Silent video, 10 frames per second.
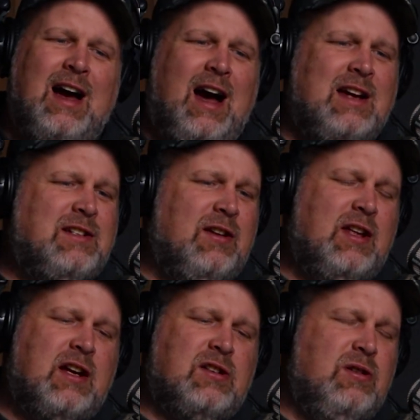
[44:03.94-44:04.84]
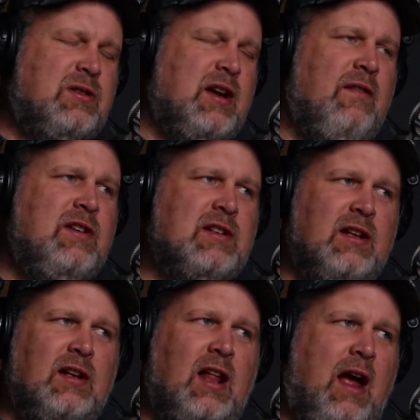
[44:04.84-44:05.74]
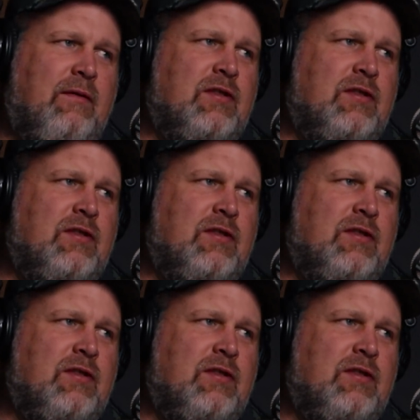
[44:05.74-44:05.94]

I still think a 270 is a little light